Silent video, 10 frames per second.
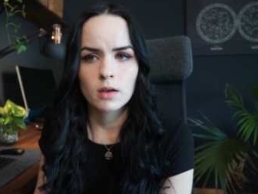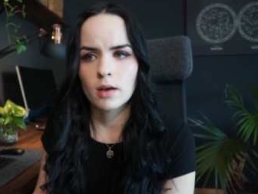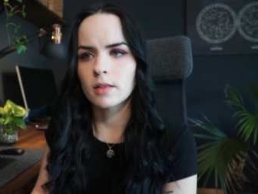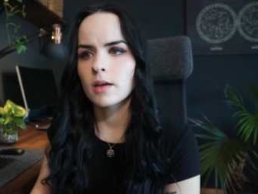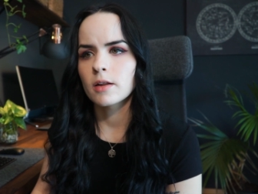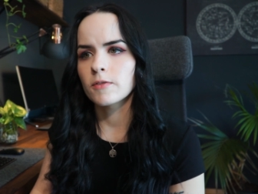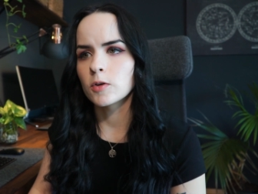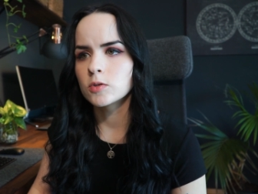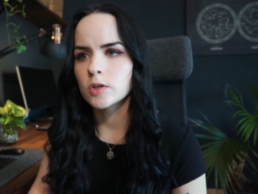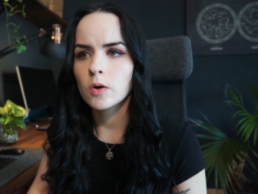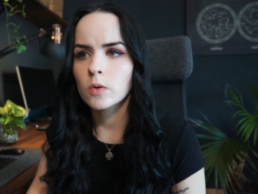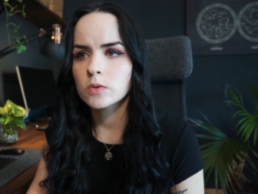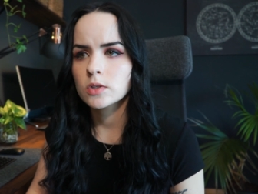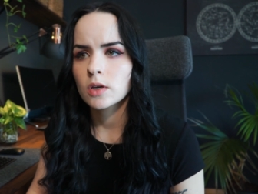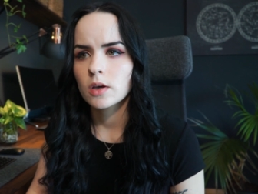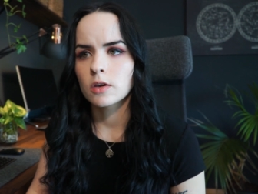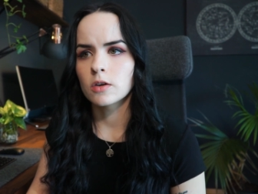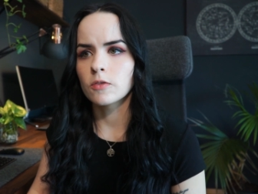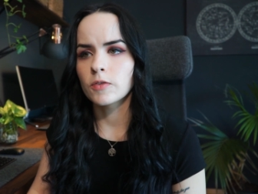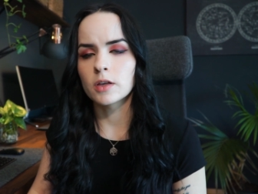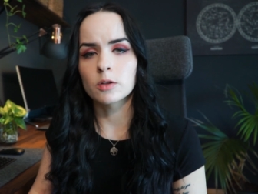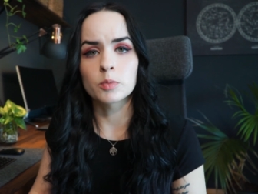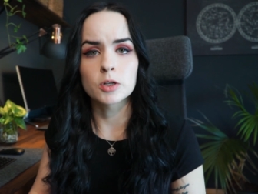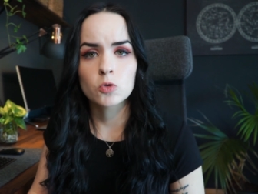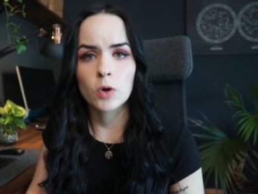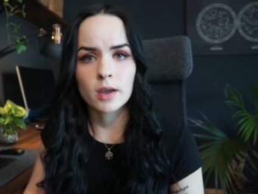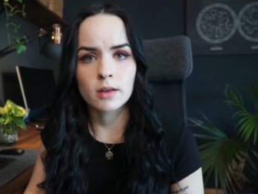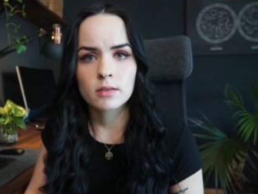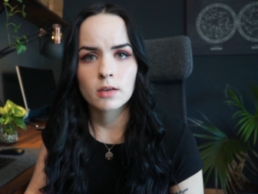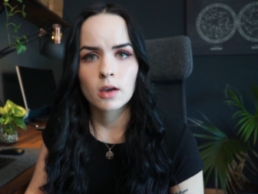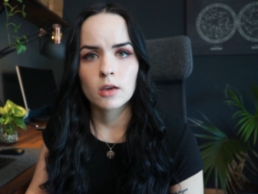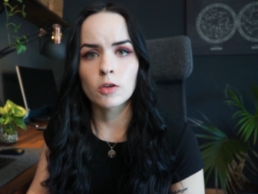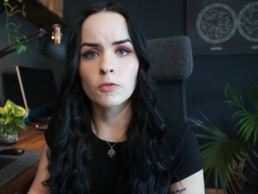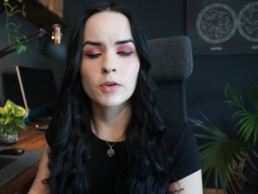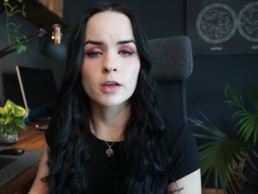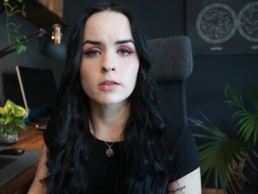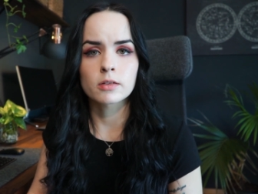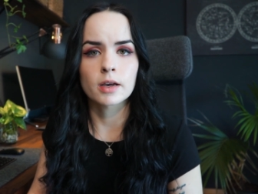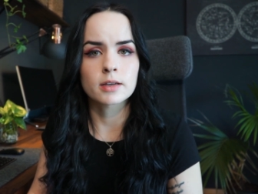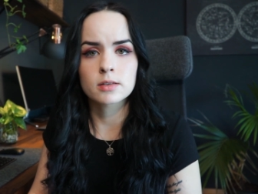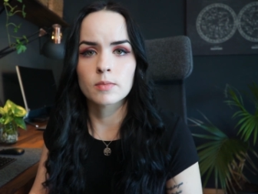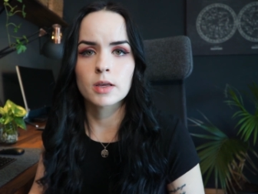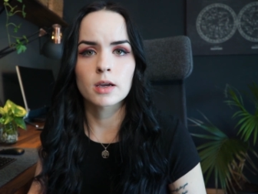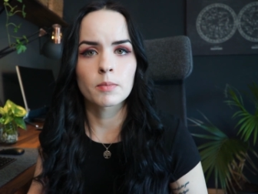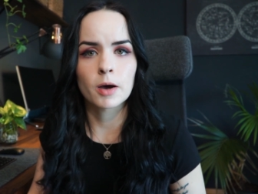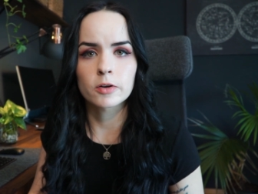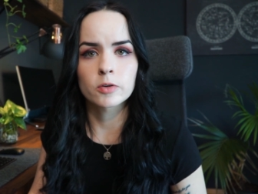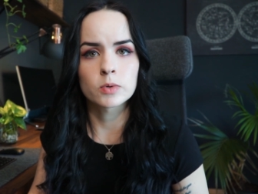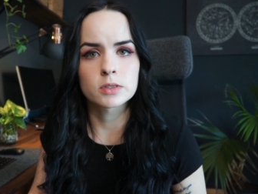And then if you don't, you feel betrayed. You feel like something about you